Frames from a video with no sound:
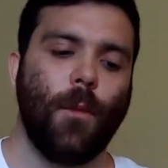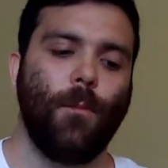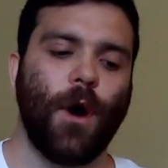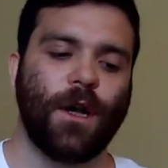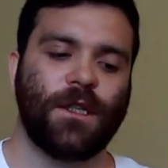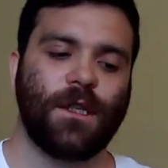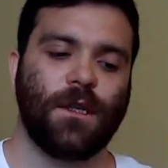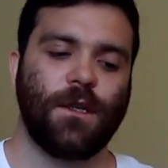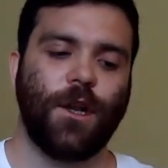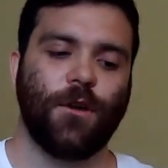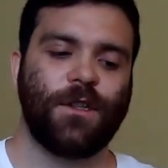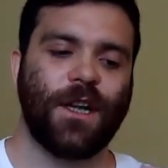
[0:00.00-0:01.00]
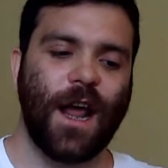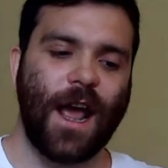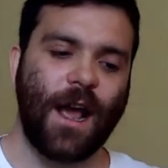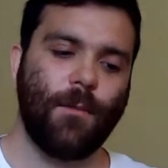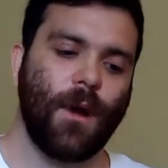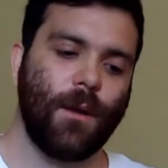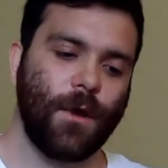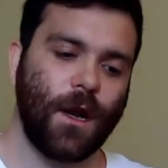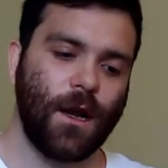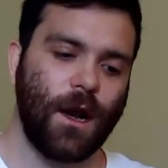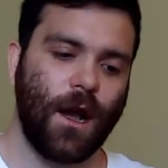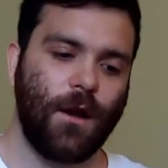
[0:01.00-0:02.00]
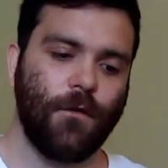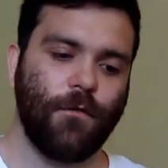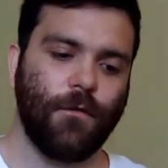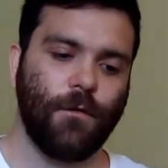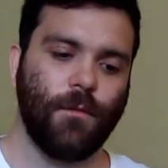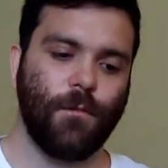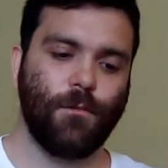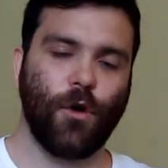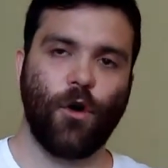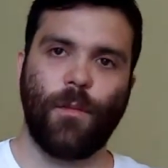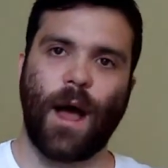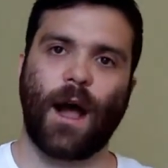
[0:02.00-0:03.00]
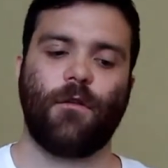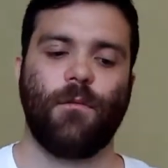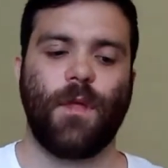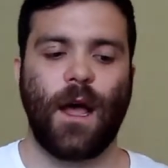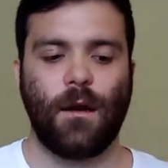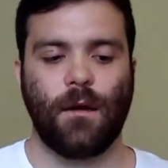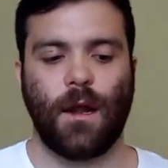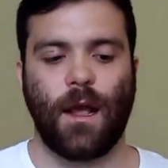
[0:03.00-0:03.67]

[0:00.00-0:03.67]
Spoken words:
But today I'm going to kind of pull back from that,